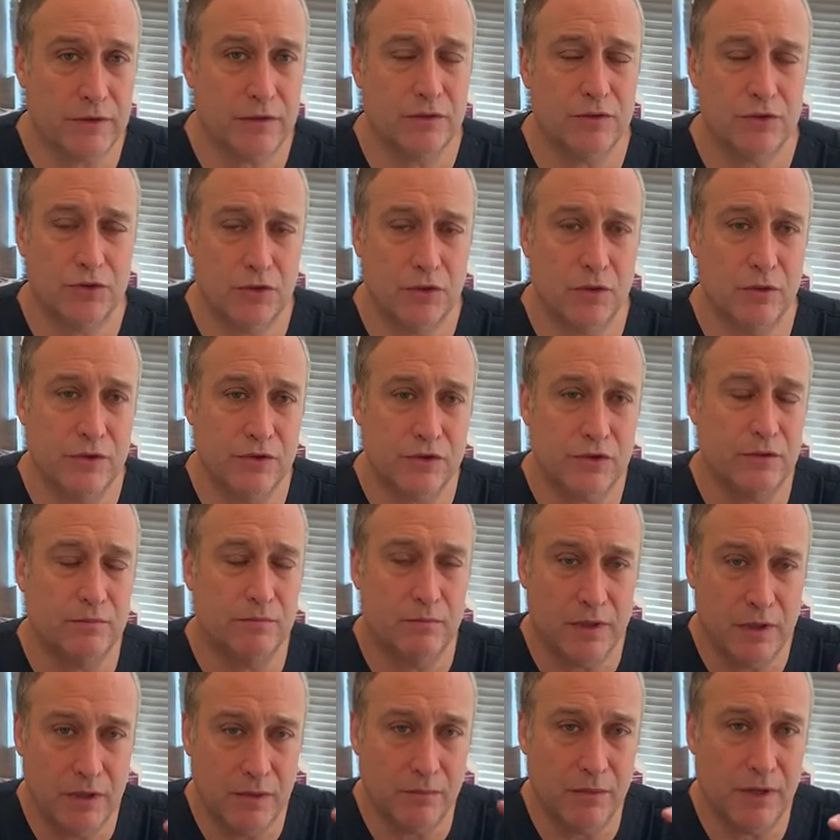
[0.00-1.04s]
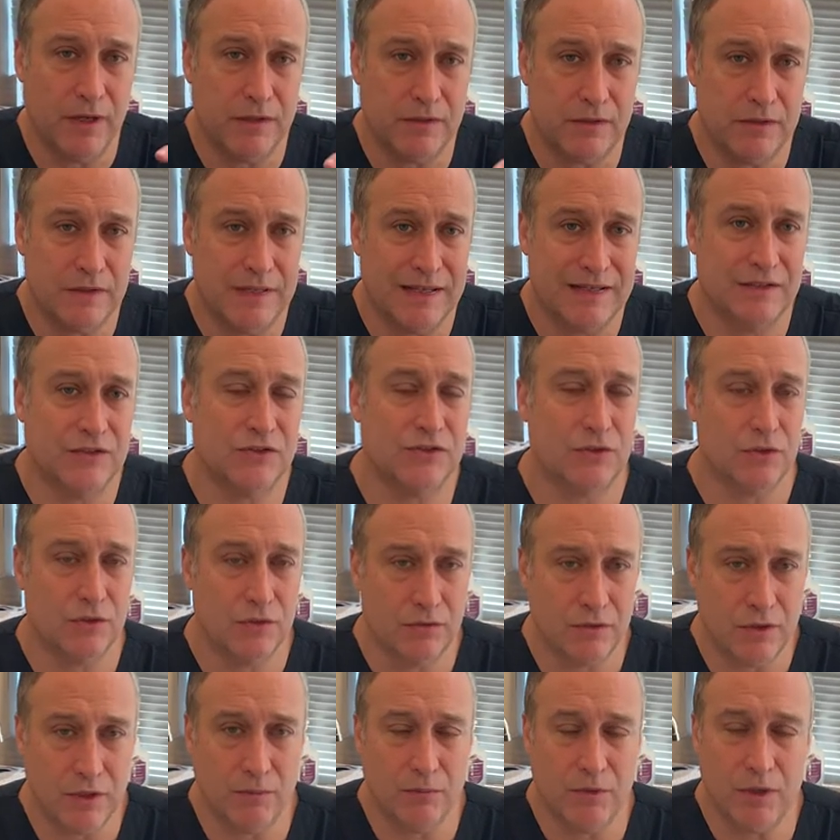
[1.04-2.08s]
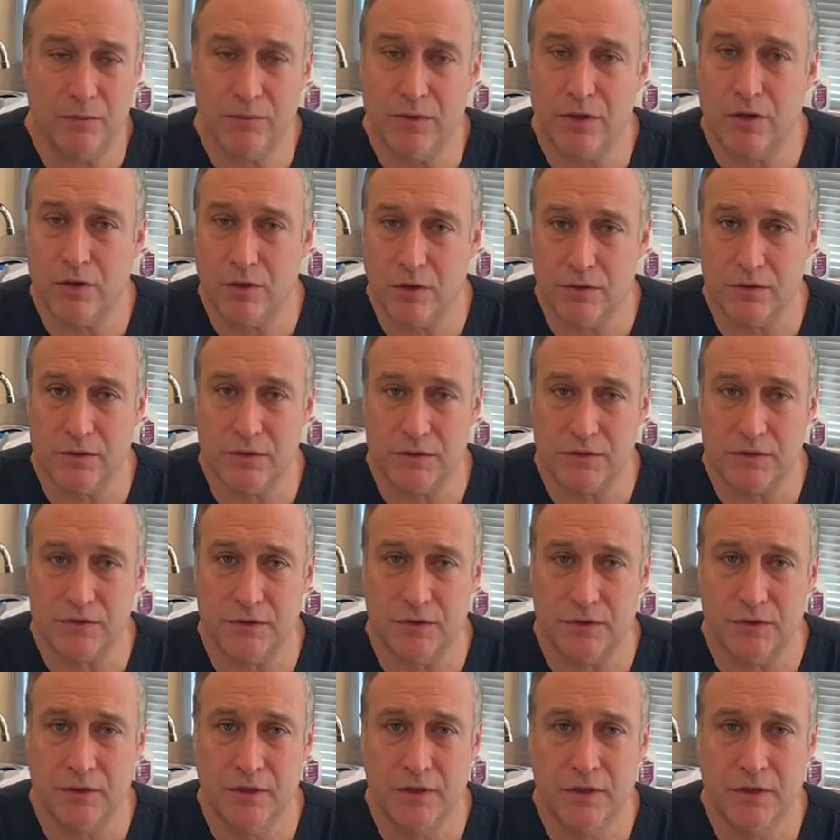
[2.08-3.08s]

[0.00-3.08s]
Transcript: so as to minimize that zone that may be hard to see.